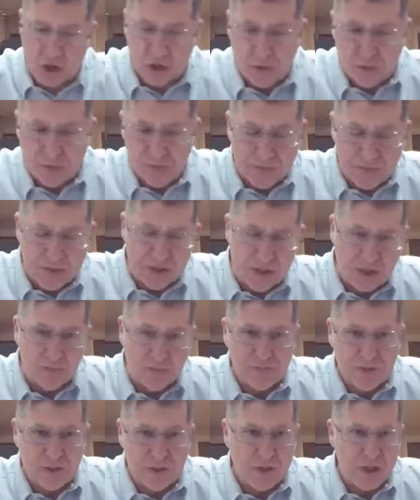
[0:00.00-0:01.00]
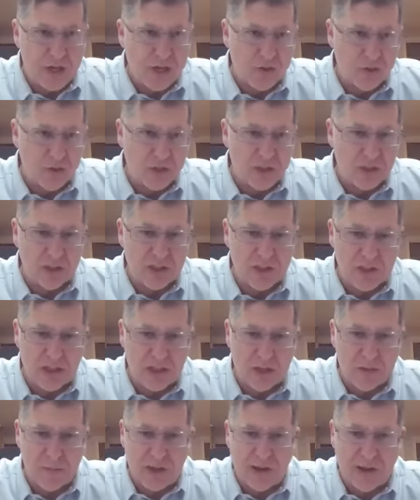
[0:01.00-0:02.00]
so interesting to
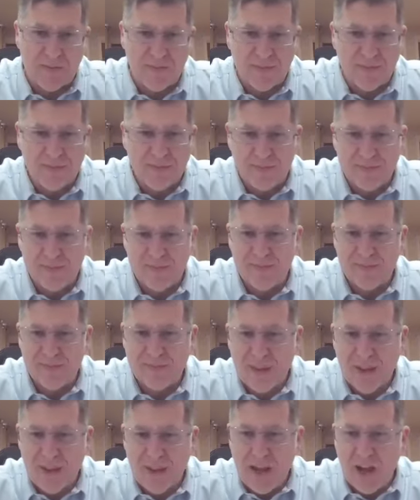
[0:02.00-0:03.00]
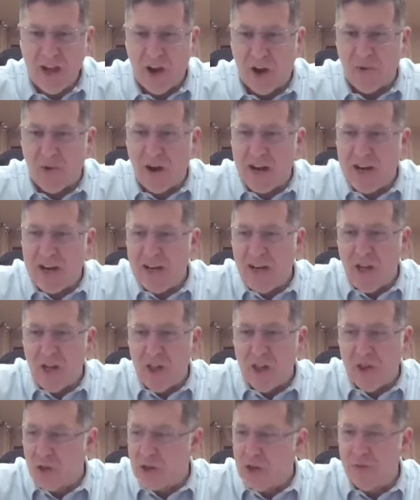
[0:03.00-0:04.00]
think about. All right.
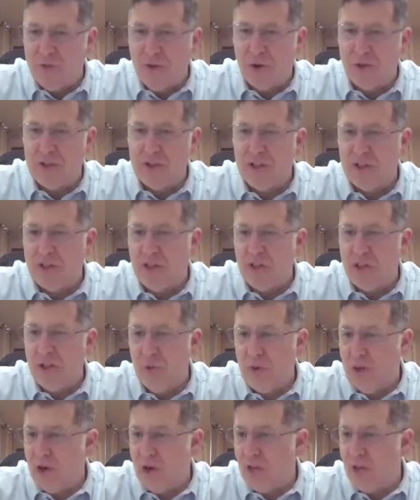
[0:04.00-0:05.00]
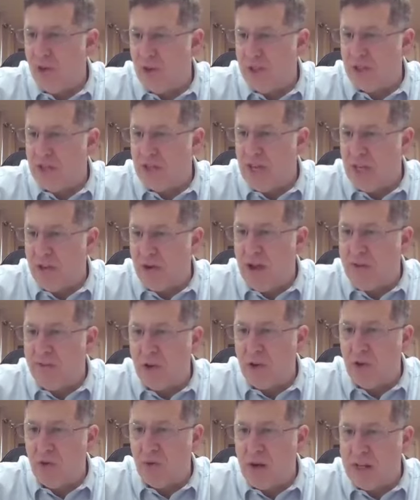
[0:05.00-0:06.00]
Looking forward to continuing our learning together. Have
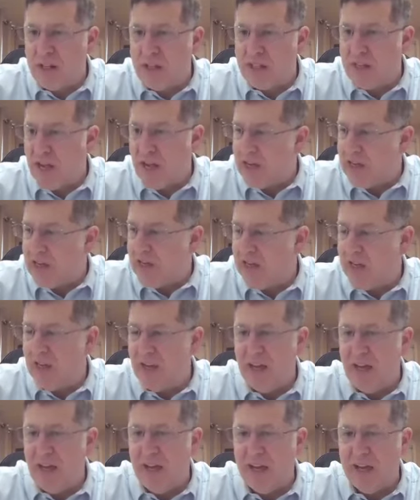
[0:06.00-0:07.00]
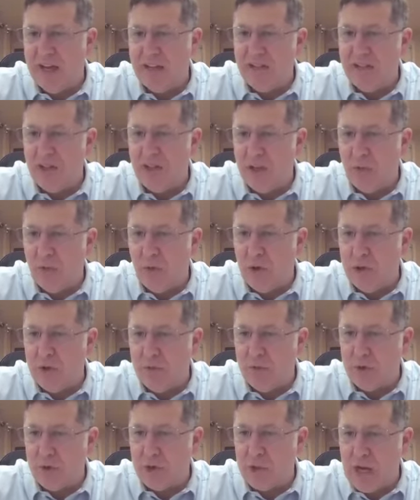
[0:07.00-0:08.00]
a great day and
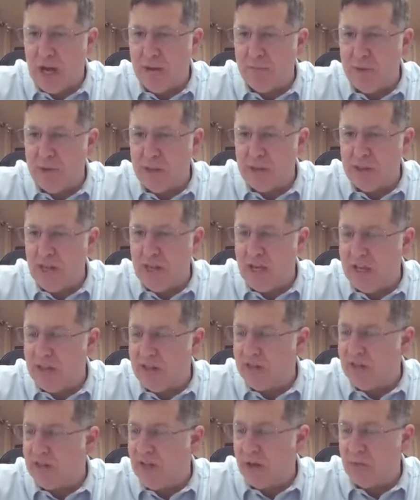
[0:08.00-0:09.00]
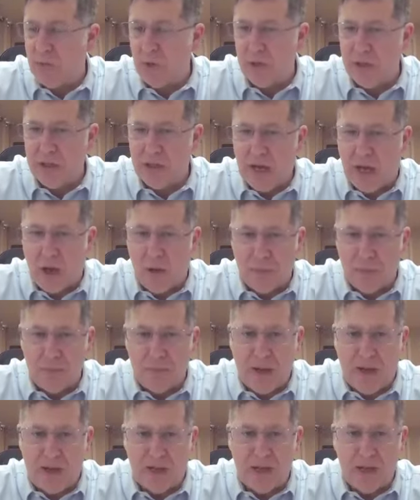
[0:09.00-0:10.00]
wonderful Shabbos. And God willing, I'll be
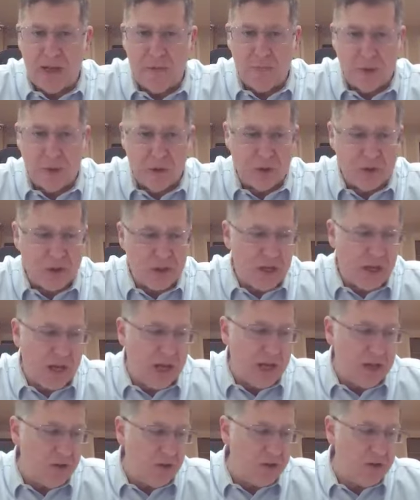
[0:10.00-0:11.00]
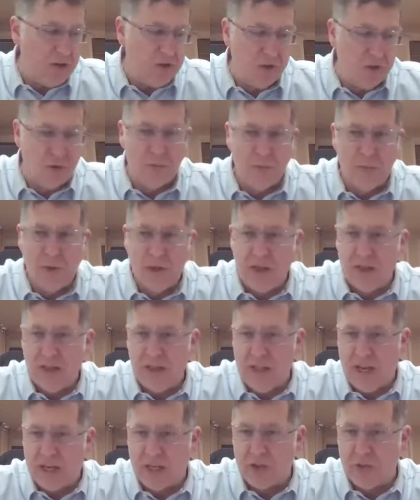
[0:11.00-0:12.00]
back in person and on Zoom
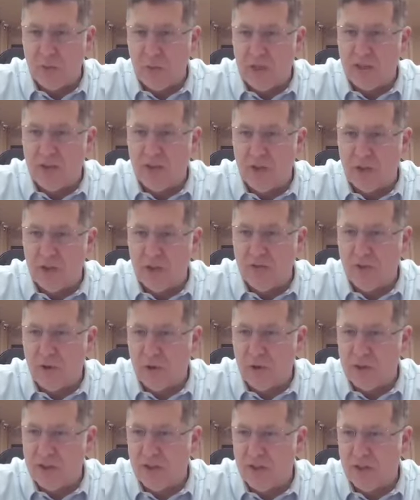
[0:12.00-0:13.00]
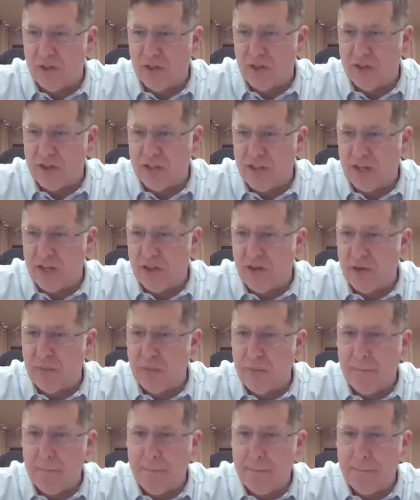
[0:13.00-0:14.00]
next week. Looking forward to learning together.